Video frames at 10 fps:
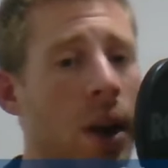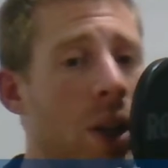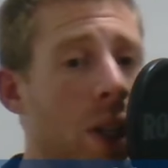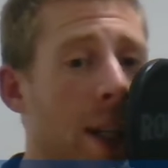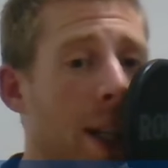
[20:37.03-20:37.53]

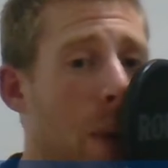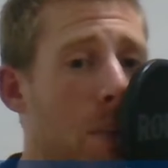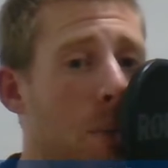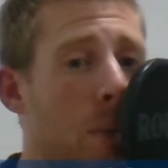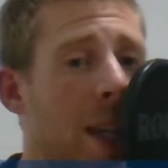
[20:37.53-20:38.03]
She'd
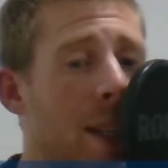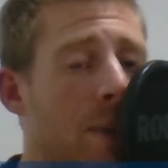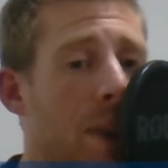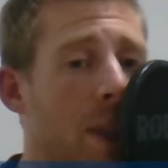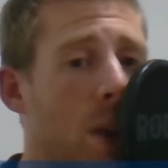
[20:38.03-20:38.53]
kept a piece
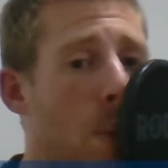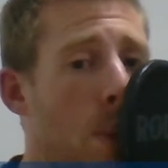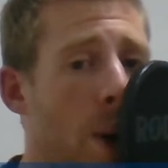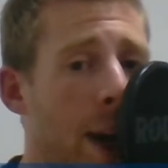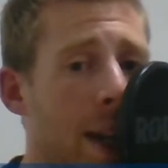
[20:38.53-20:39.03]
of it in her
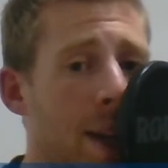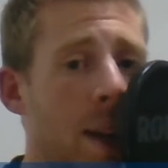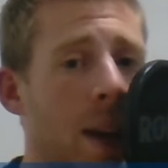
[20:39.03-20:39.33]
pocket